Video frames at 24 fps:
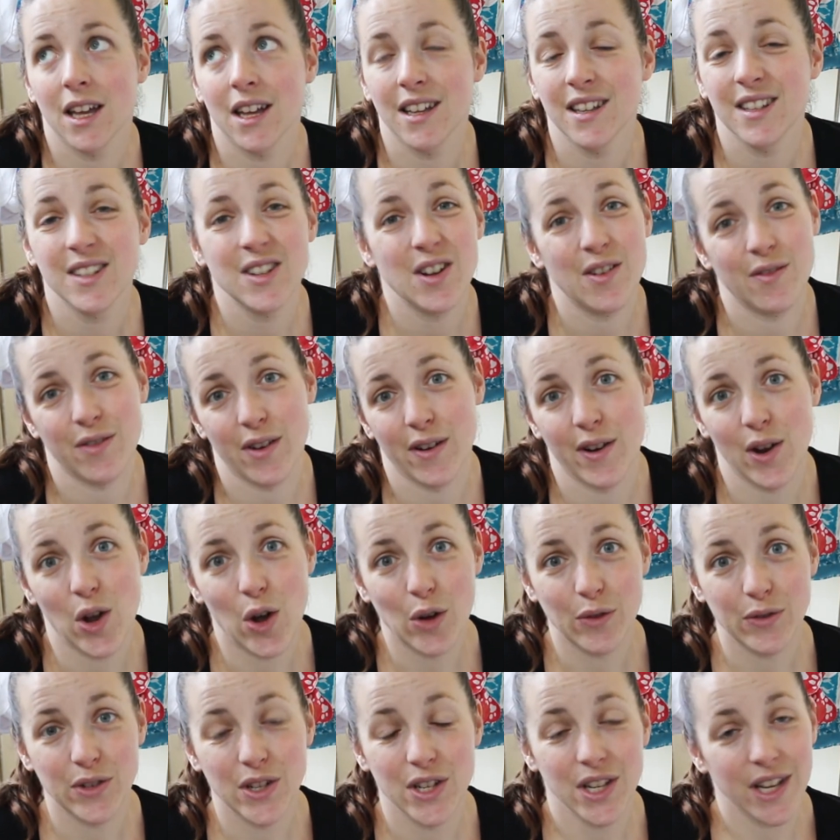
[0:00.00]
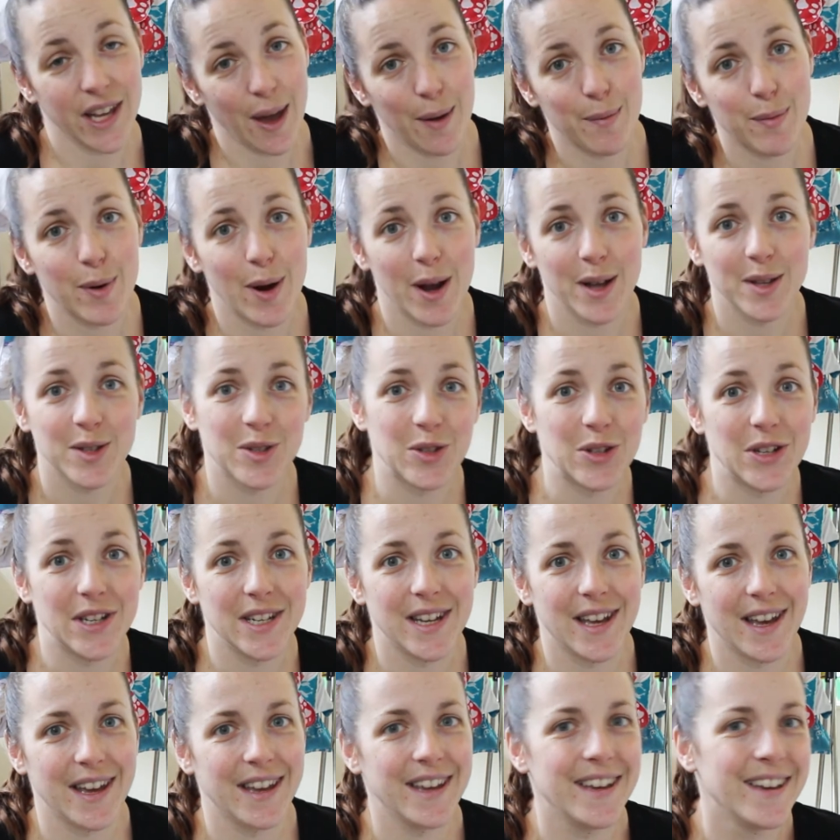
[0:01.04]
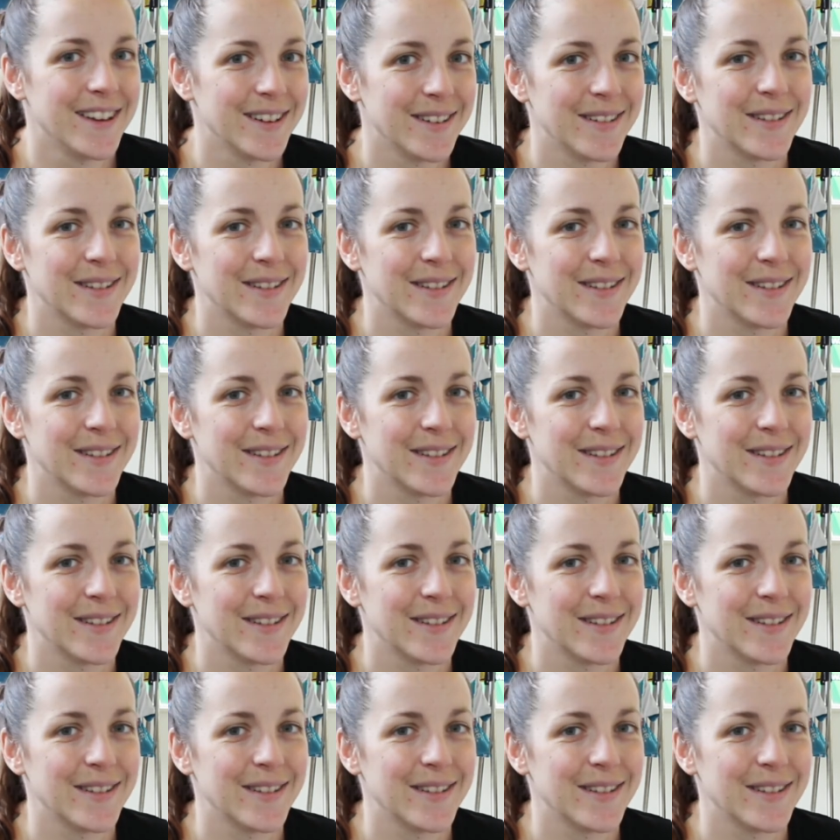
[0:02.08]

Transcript: It's not very often you get a bright sunny day.